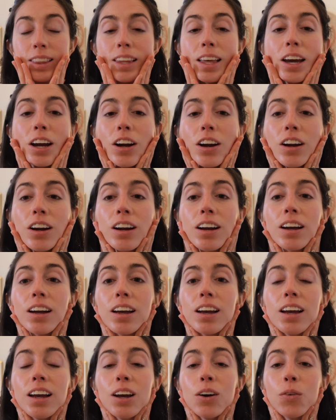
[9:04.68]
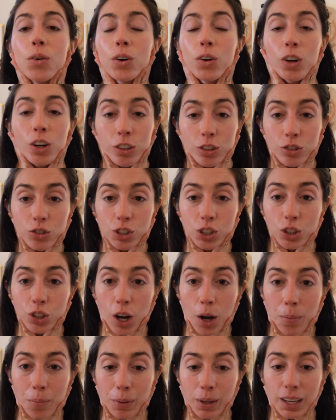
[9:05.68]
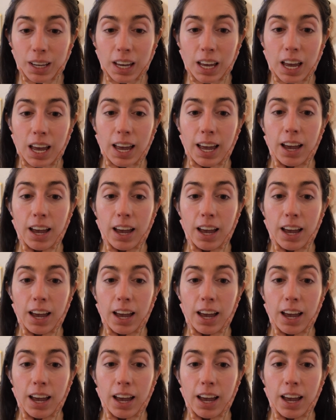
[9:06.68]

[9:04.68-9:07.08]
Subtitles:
there, we're grocery shopping,